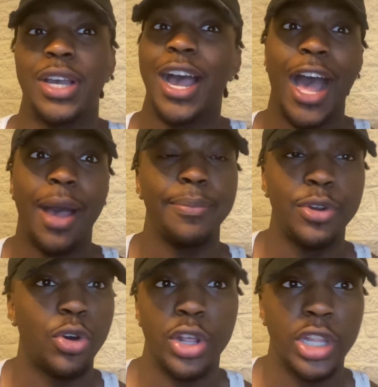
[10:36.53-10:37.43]
I'm
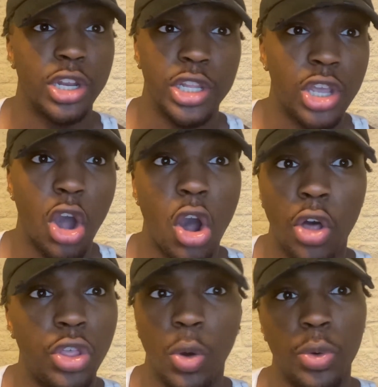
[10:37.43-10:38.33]
doing literally all
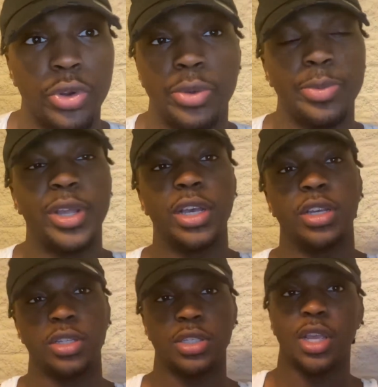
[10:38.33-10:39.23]
the work
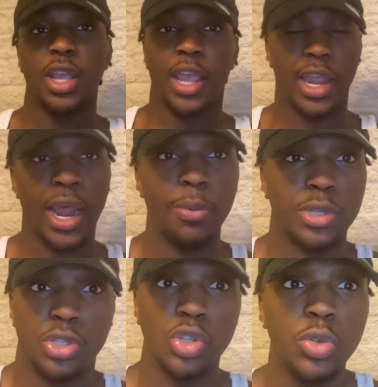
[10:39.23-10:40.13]
because, and I was
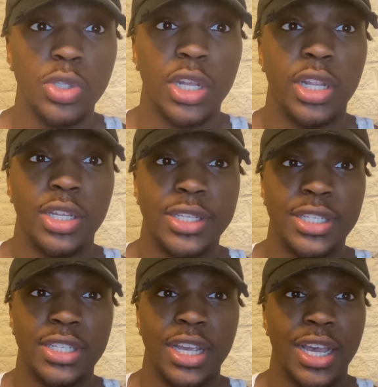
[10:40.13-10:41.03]
new to this.
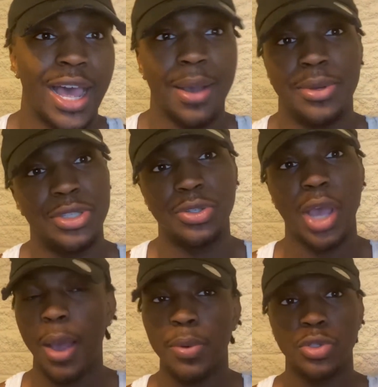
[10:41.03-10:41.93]
I was new
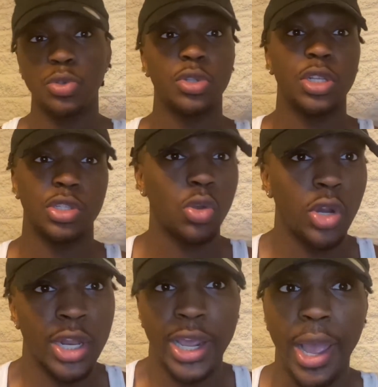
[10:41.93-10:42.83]
to this, doing it
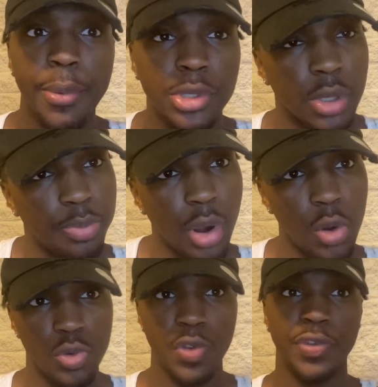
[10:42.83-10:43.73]
like I was a pro,
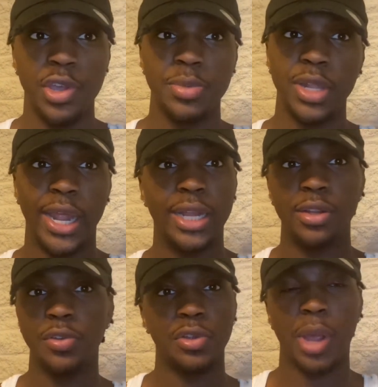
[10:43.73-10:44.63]
you feel me? Like, you
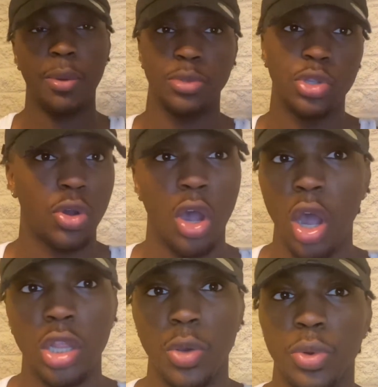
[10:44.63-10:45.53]
know, I was doing all
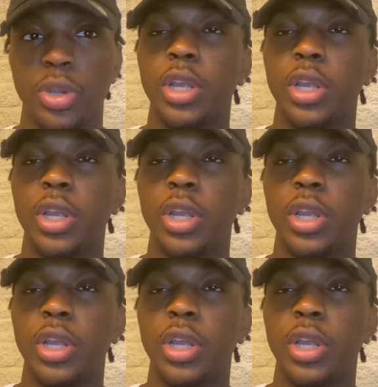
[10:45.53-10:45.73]
the work.